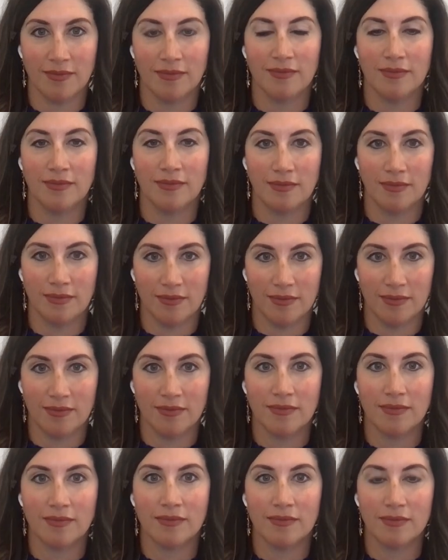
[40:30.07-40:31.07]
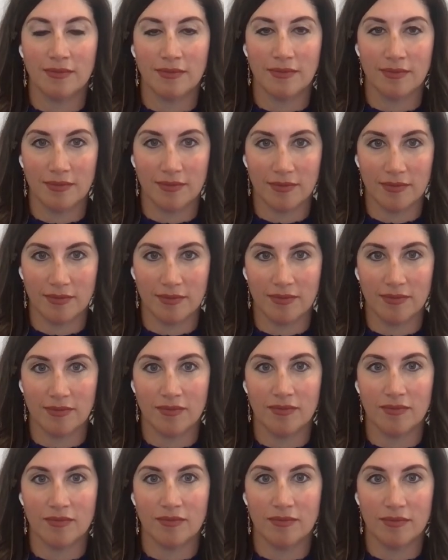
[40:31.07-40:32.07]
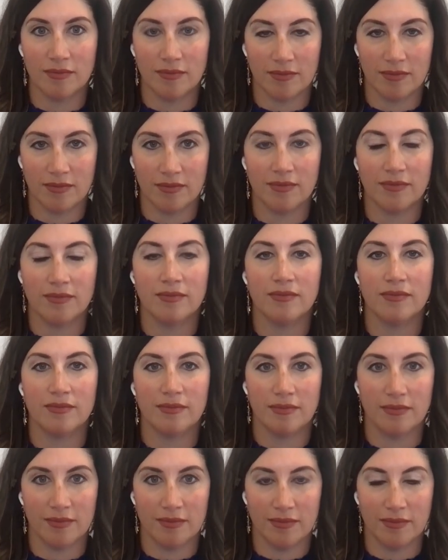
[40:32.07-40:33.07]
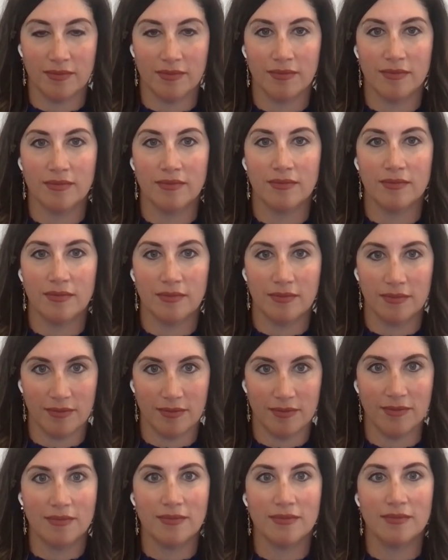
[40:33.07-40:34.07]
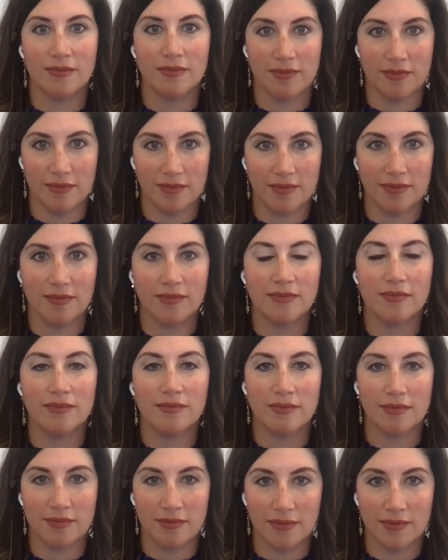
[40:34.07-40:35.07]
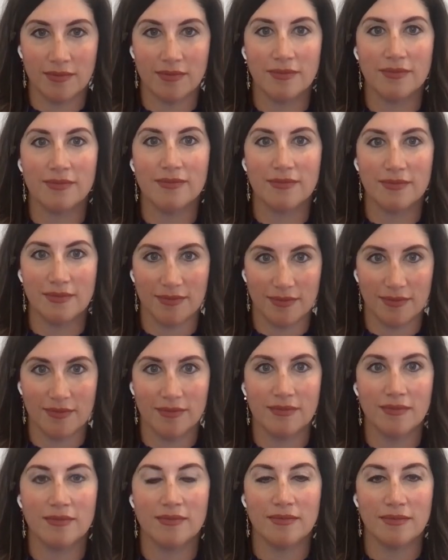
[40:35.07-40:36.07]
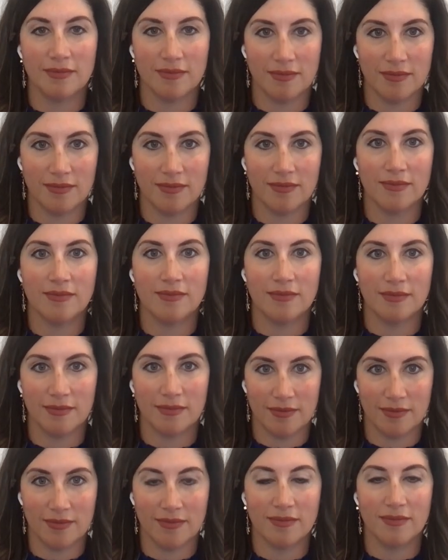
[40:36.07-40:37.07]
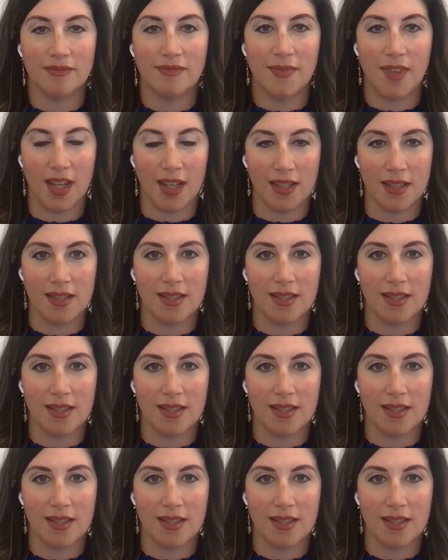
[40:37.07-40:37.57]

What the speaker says: No words are spoken by the person on screen.